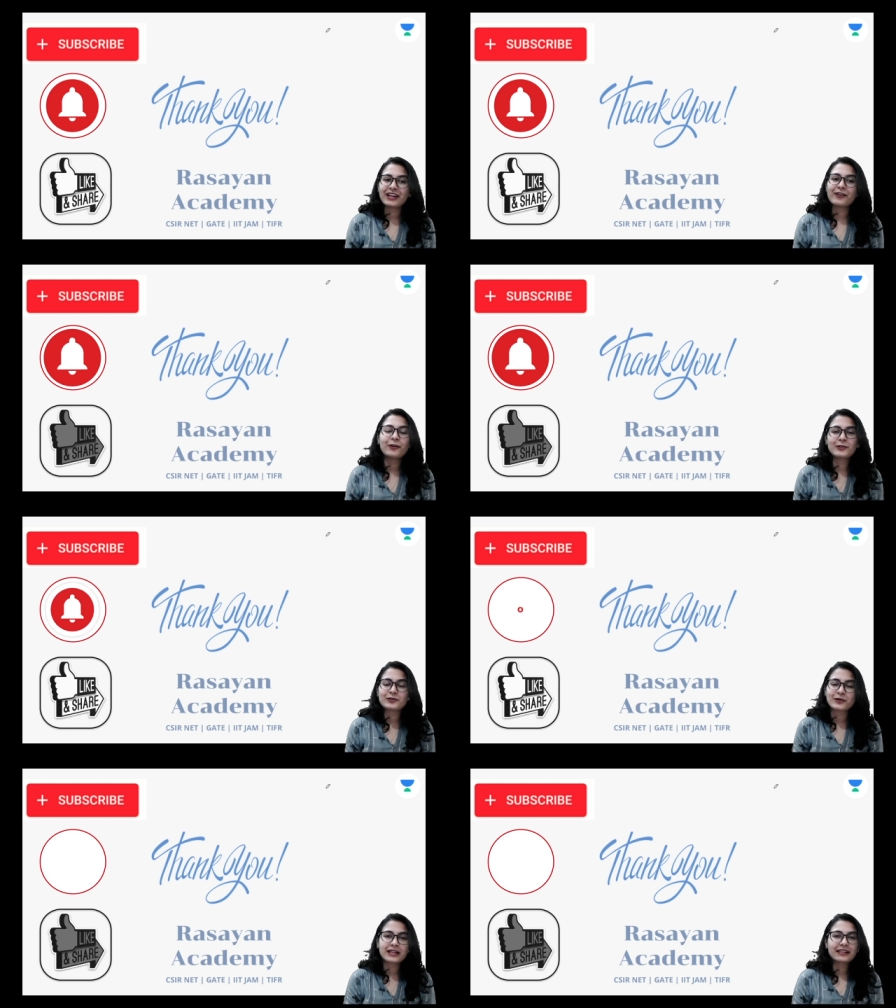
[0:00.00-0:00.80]
and
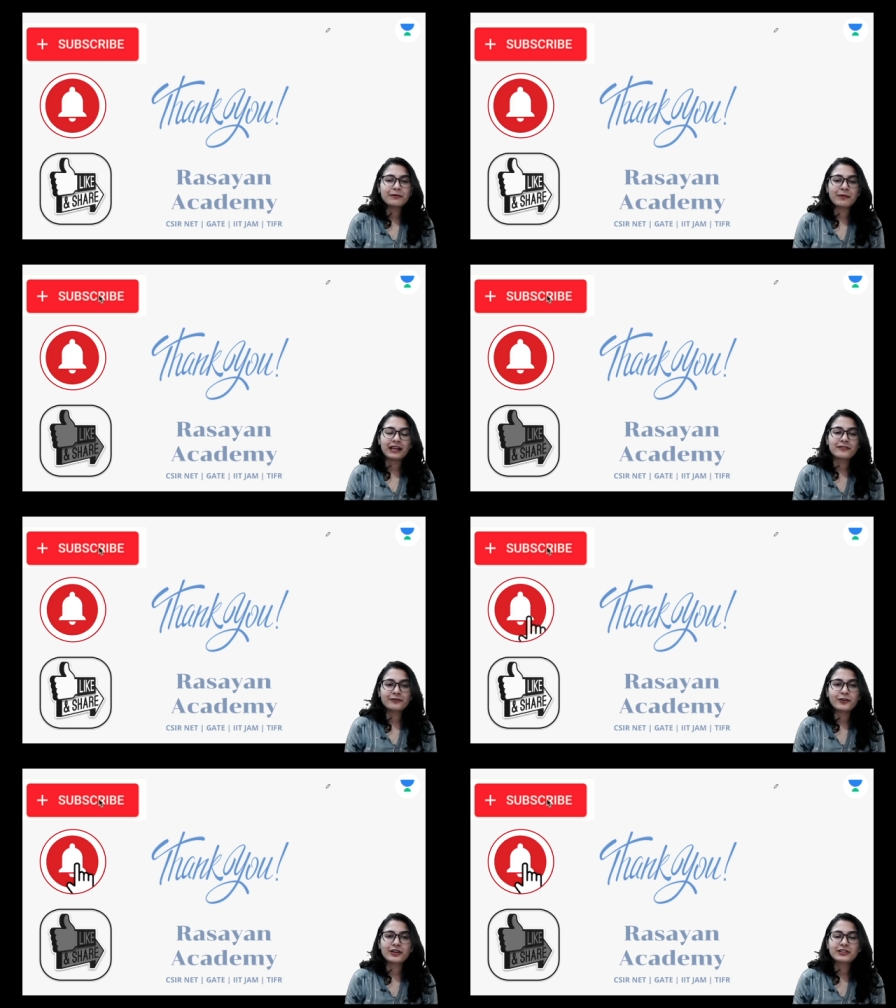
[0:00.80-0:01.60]
also click the bell
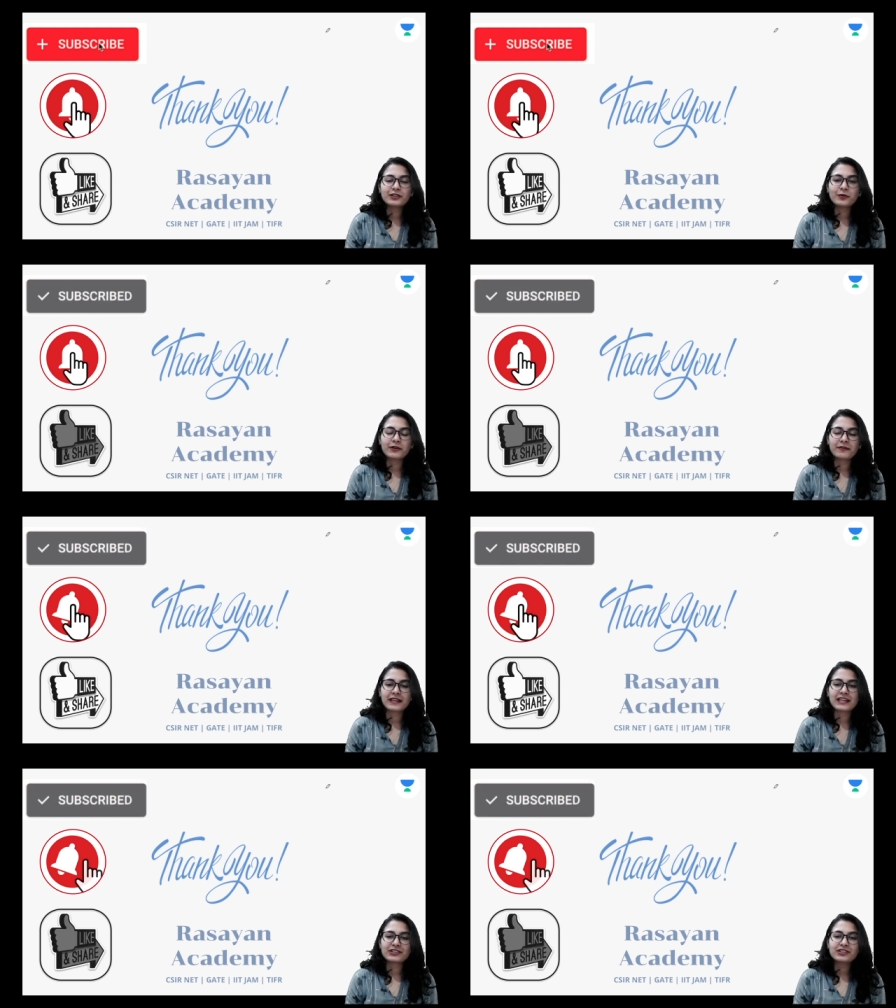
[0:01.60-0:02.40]
for the
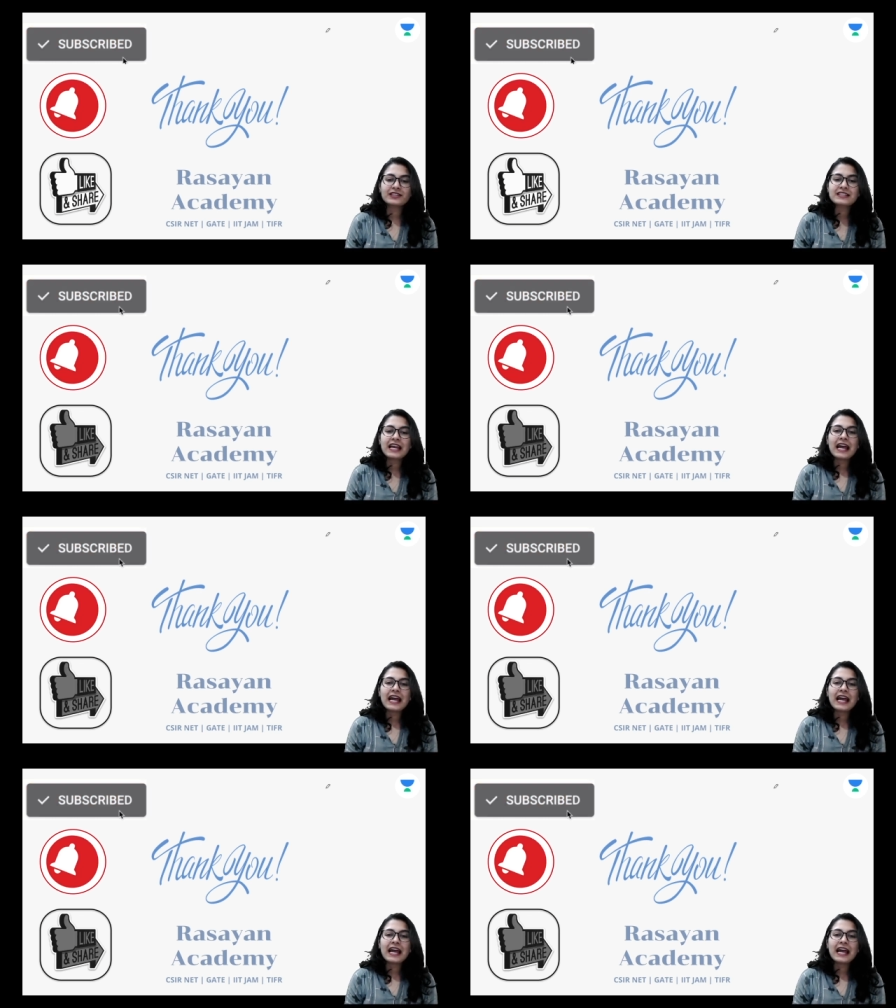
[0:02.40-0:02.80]
notifications.